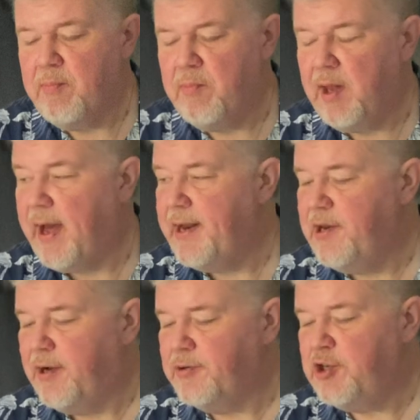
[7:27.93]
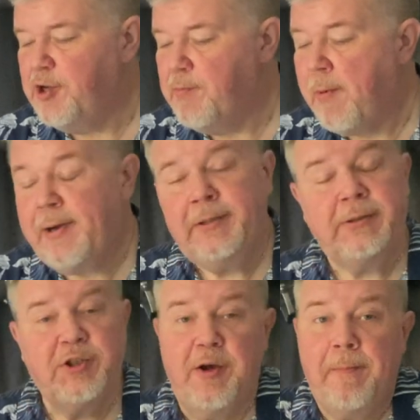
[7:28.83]
light and all too.
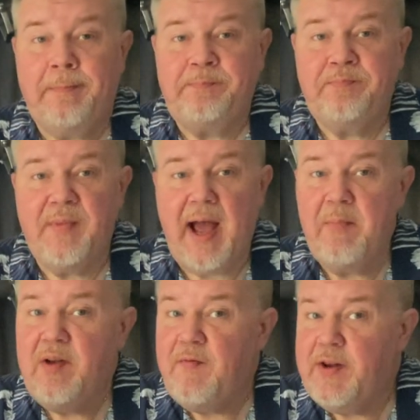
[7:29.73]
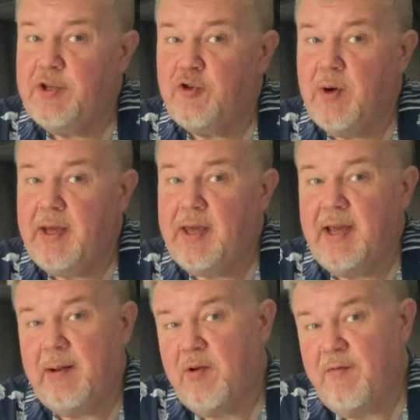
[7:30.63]
So I'm going to finish drinking
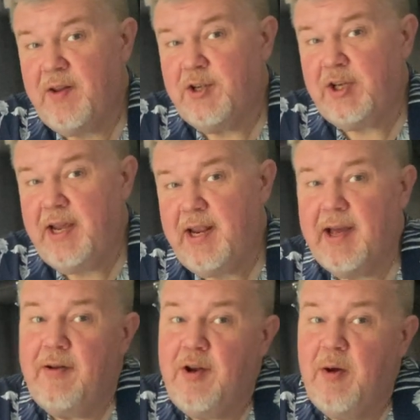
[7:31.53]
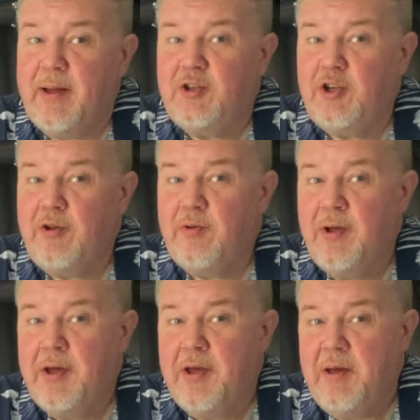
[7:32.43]
and I want to finish eating. I don't know about you,
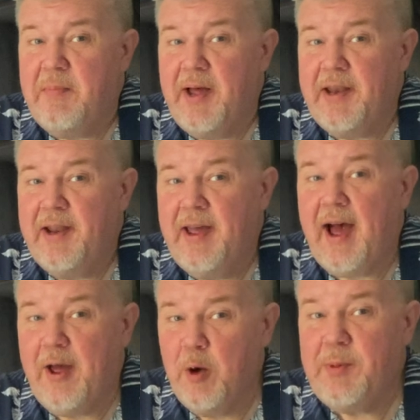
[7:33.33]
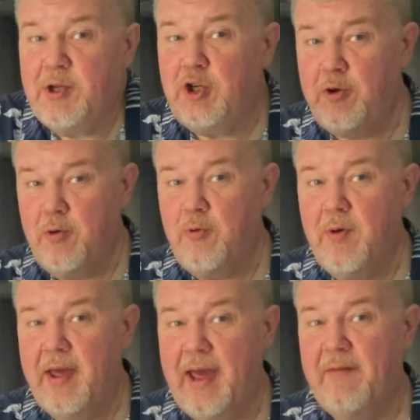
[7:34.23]
but I hope that you
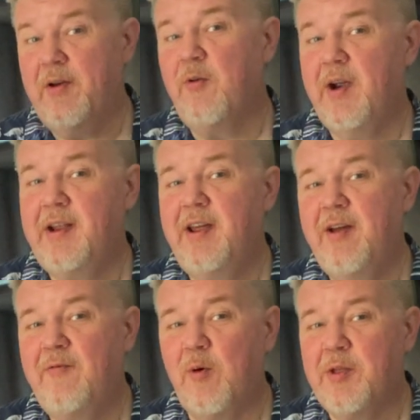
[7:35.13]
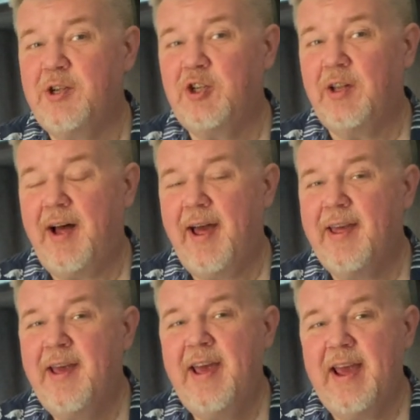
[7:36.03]
have a great 4th of July.
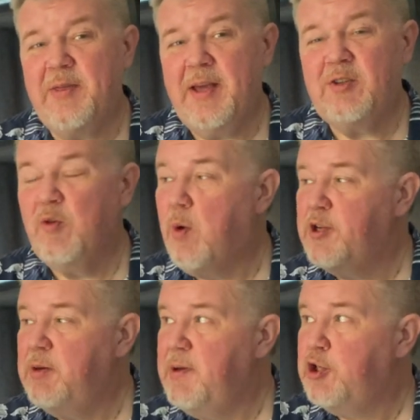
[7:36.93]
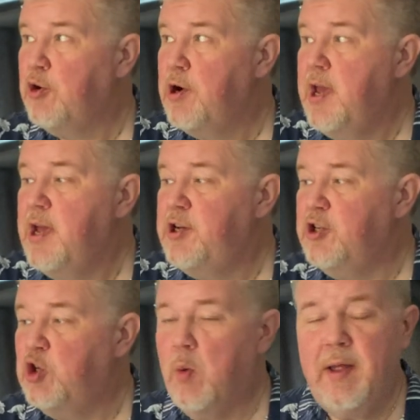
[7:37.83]
And thanks for watching. Be sure to
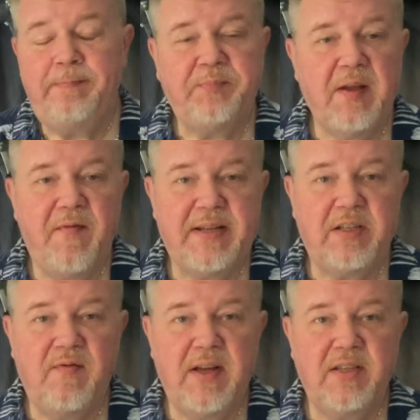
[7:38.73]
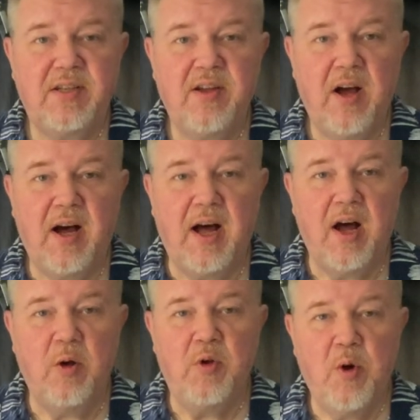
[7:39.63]
join Festevents
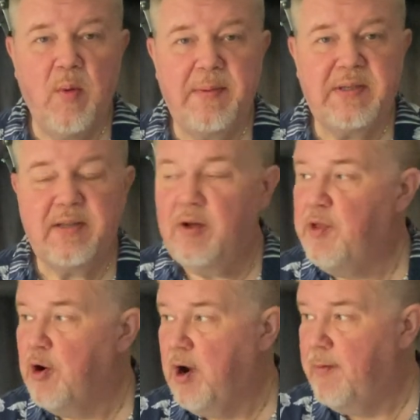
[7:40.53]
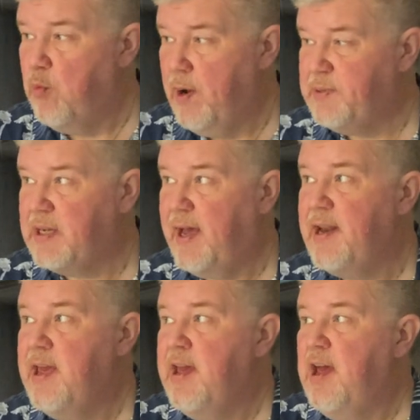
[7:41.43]
on their website
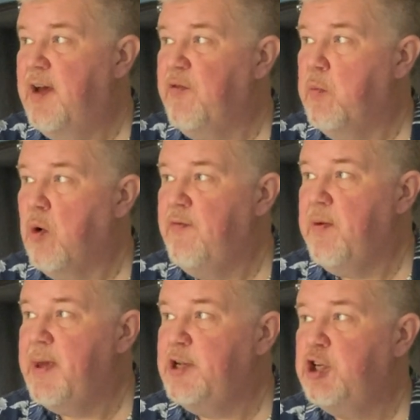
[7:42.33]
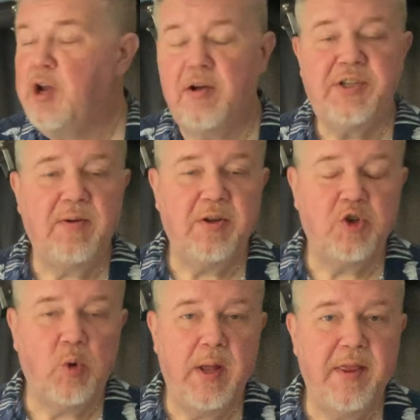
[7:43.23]
for more information. Also
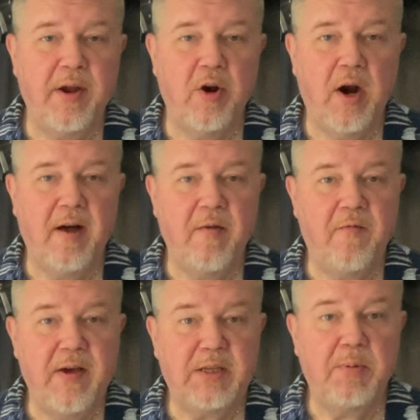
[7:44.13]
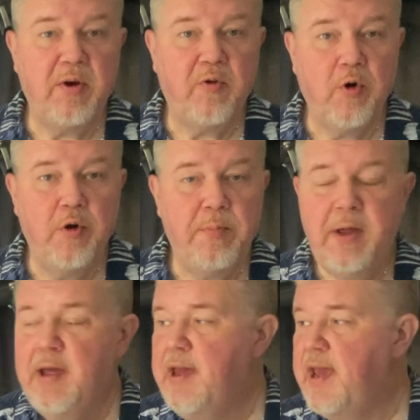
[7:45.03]
join their Facebook group.
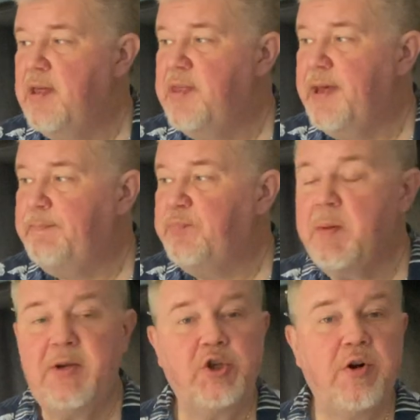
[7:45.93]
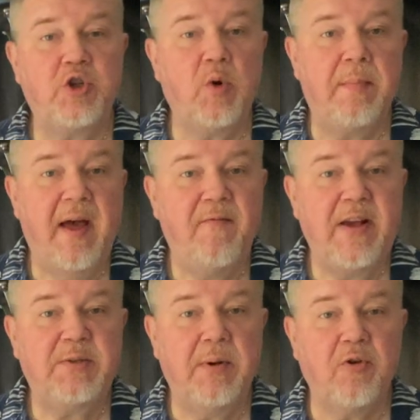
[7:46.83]
And then be sure to join my
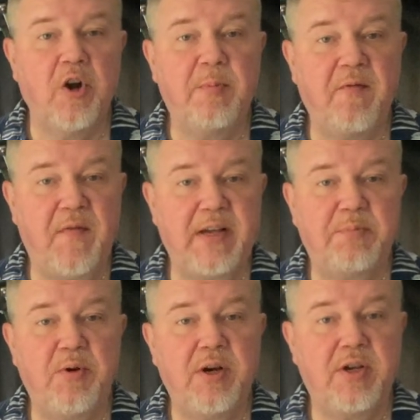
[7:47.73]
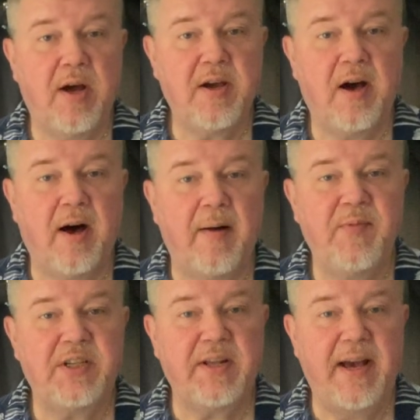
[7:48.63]
Facebook group at
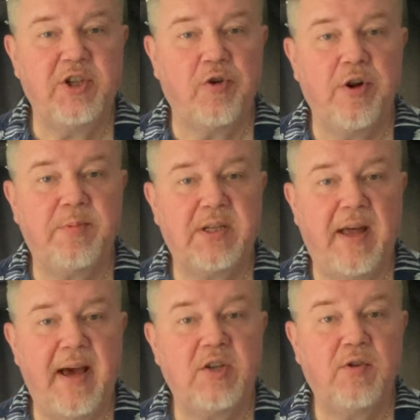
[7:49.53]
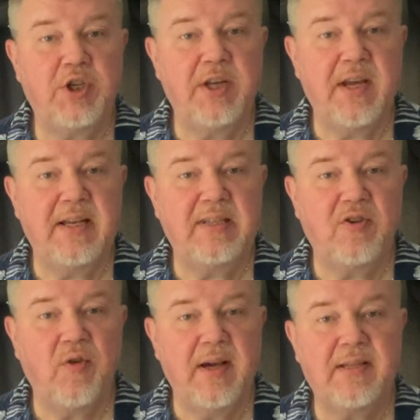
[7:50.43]
facebook.com/group/Virginia Eats and
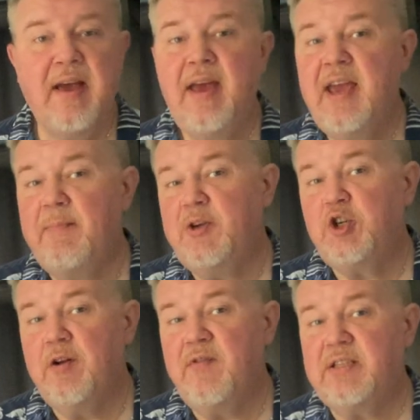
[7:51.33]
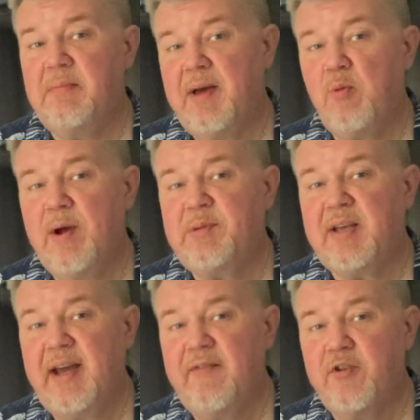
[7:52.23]
Drinks. And be sure to visit my
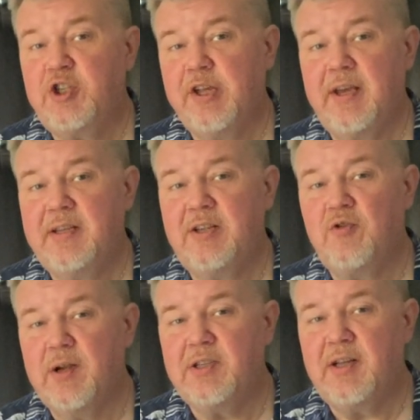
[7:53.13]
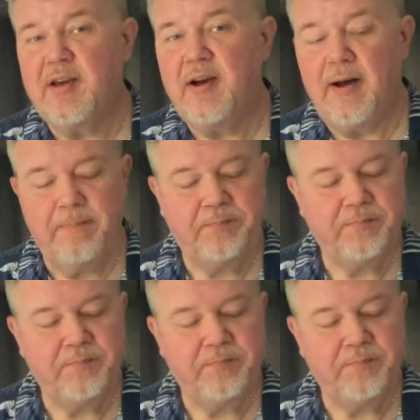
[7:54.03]
website at virginiaeatsanddrinks.com.